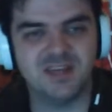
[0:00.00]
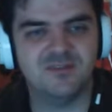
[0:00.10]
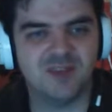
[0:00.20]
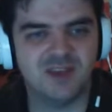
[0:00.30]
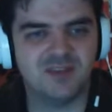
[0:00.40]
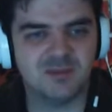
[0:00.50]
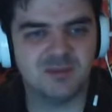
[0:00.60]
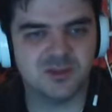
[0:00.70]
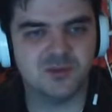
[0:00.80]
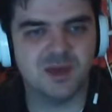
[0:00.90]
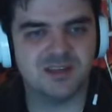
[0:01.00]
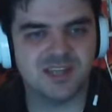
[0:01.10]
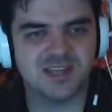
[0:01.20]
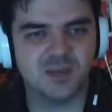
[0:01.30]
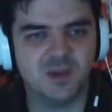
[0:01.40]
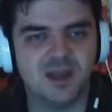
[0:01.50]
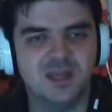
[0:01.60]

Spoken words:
5 times 2y is 10y.